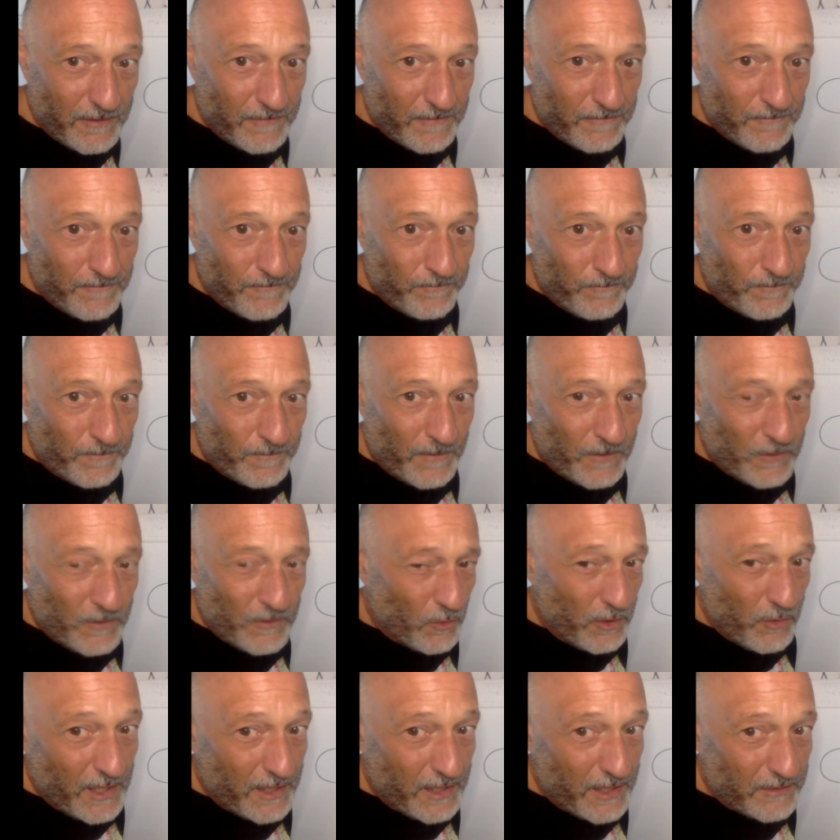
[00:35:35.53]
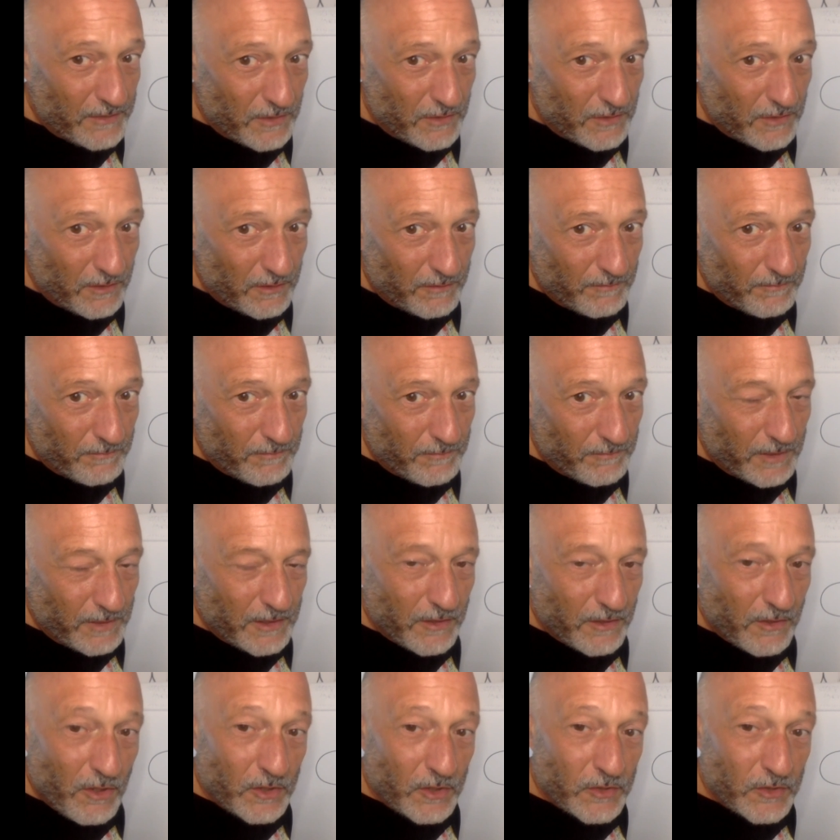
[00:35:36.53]
There's only one answer.
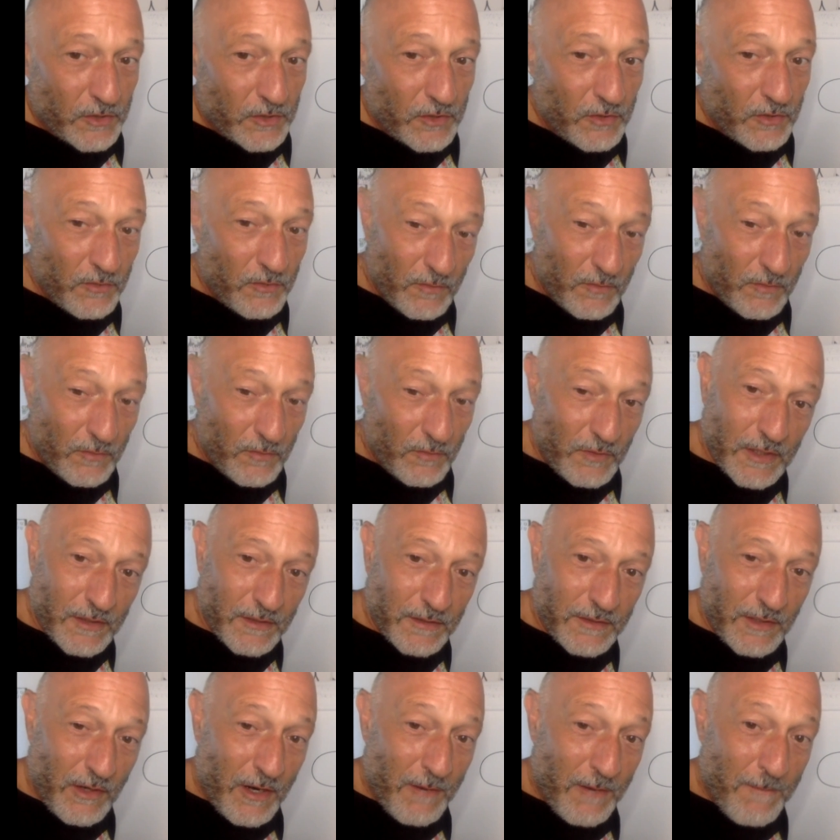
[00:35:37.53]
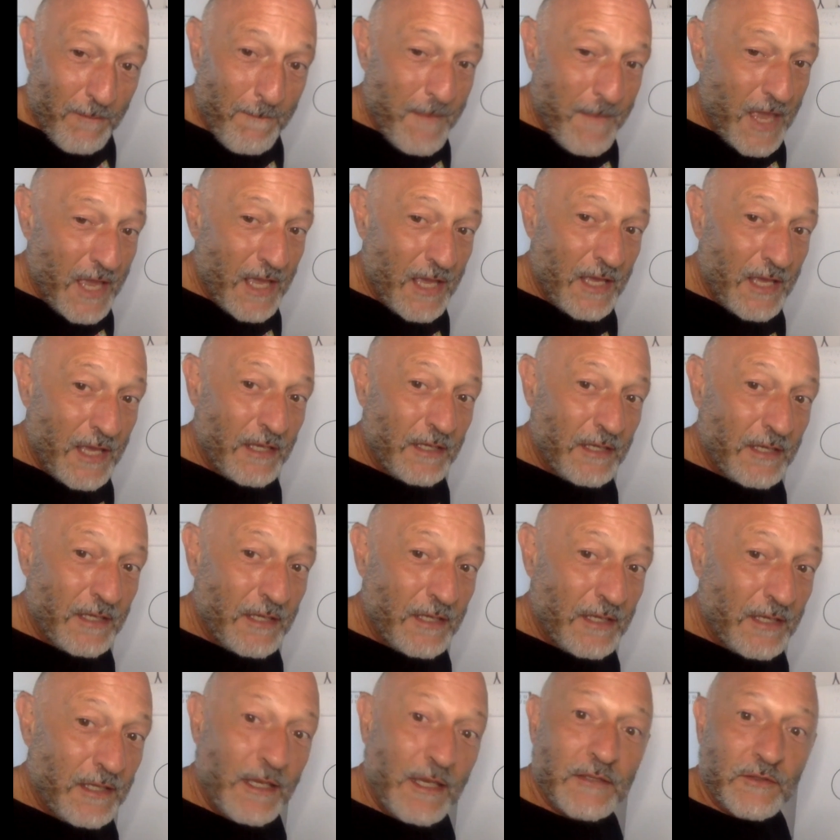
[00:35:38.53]
But in cartooning, there are
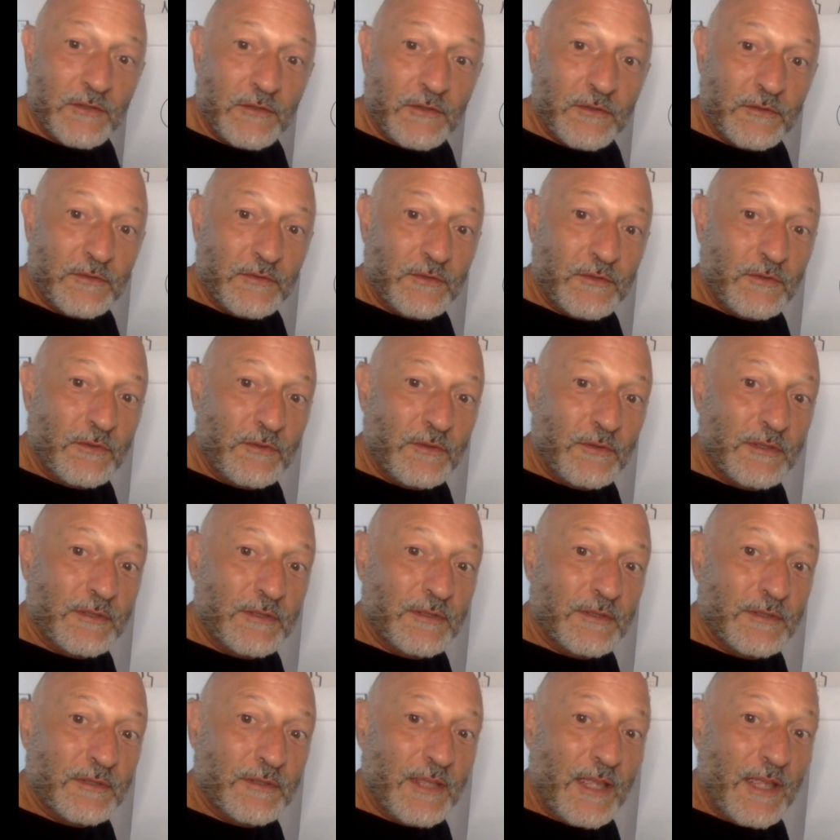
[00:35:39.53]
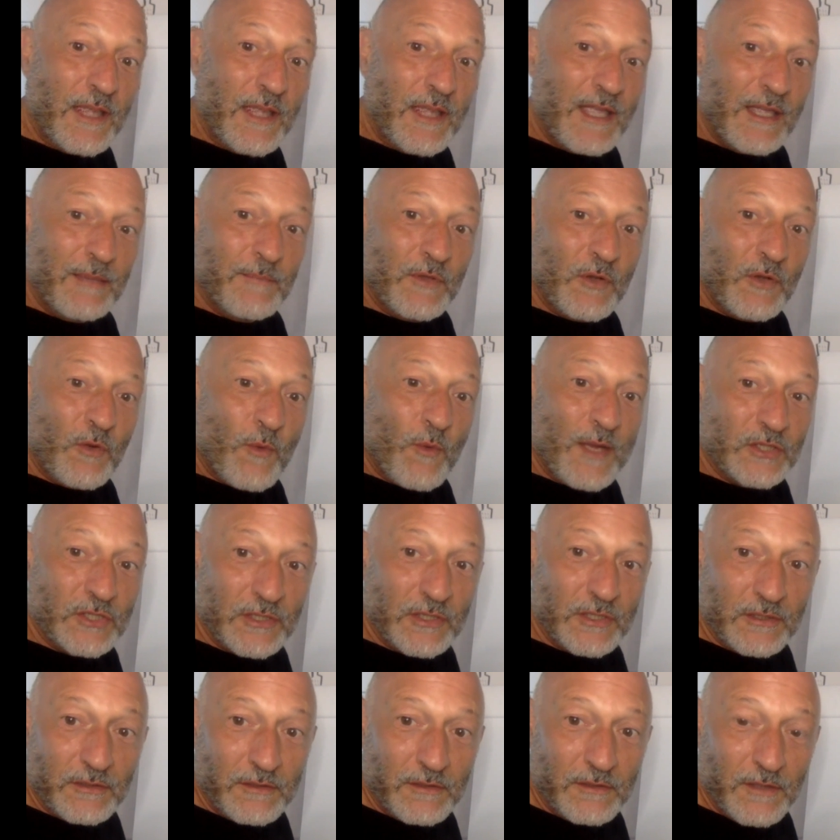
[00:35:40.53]
many answers to the same
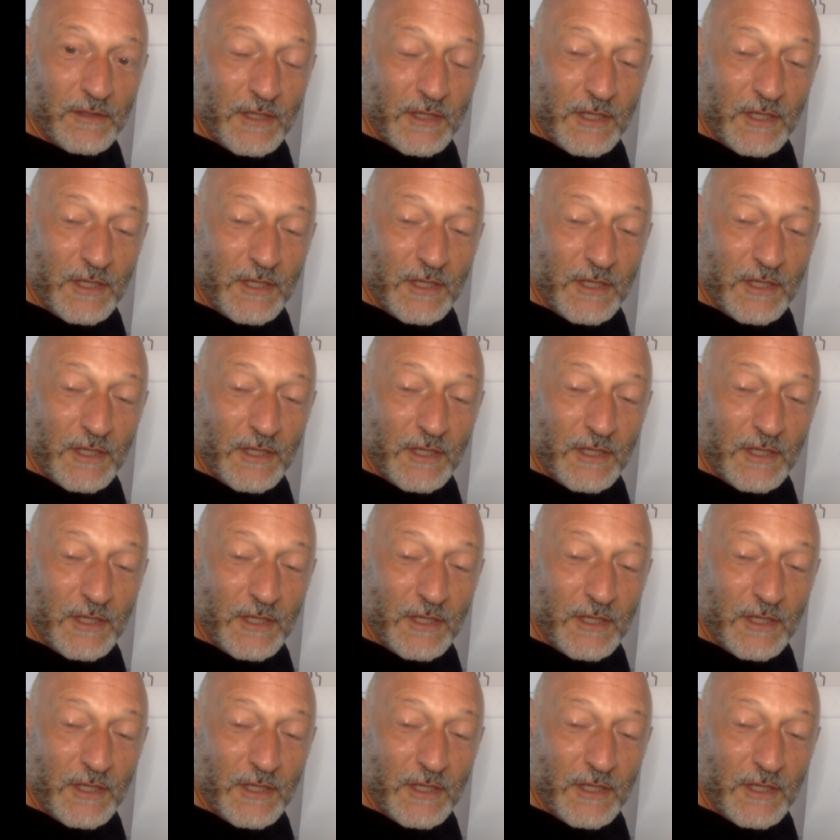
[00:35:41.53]
question.